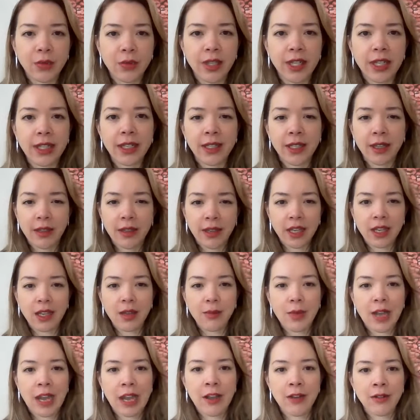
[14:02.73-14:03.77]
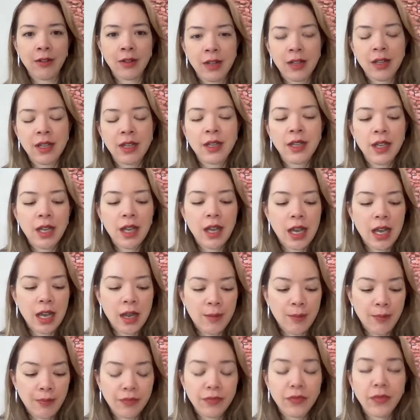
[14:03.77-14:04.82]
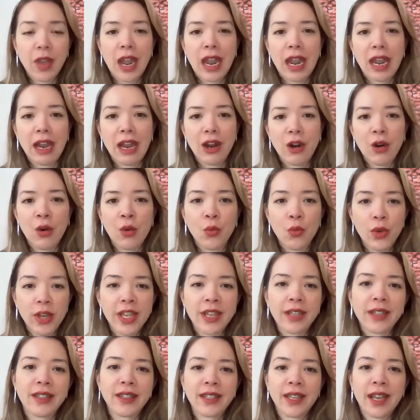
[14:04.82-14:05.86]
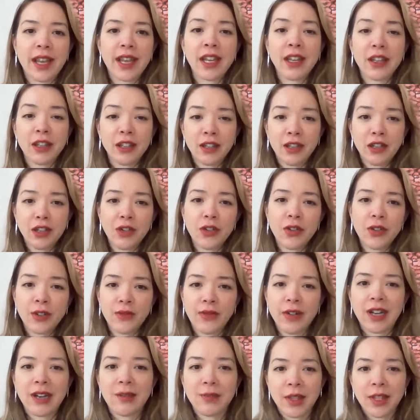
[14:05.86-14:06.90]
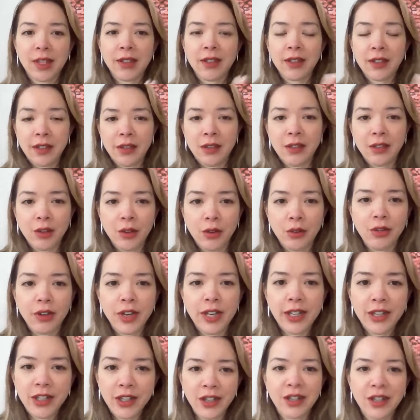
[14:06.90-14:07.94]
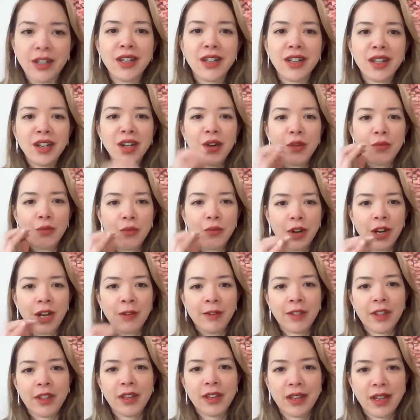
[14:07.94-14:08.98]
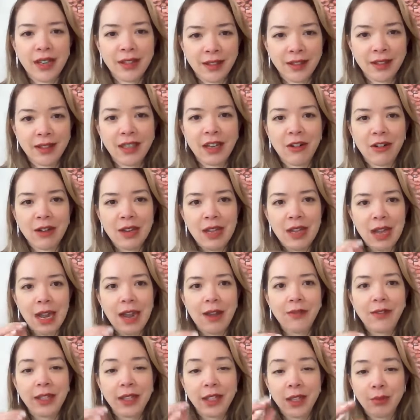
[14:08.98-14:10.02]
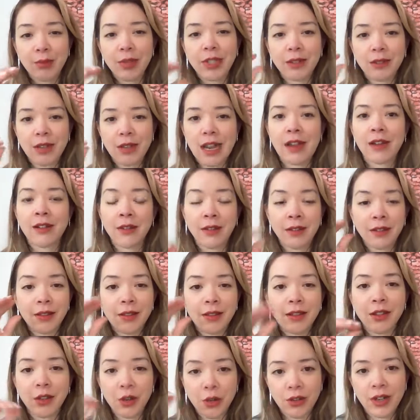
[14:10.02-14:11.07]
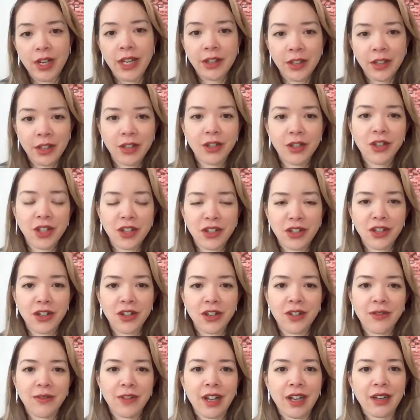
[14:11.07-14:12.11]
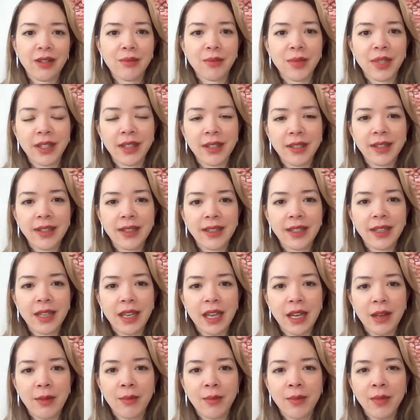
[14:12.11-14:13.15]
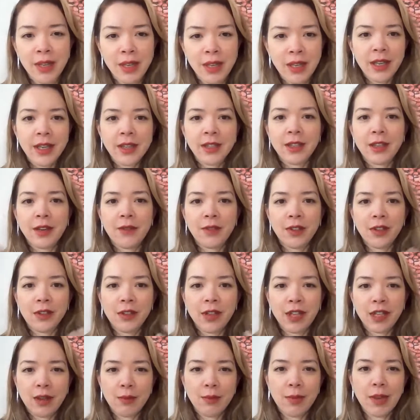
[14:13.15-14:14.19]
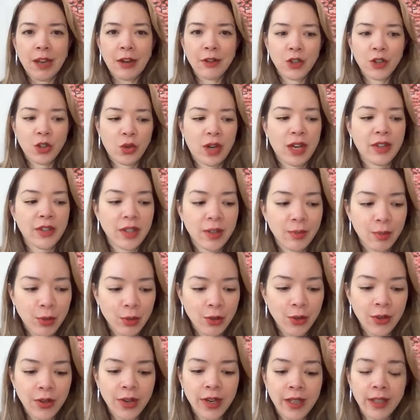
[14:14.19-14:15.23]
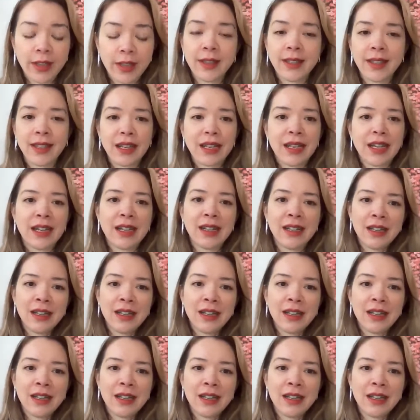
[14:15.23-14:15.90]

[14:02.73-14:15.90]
is really to think about how we can take new developments to the grid rather than necessarily having to build out the grid to new developments. So if you think about transport, it's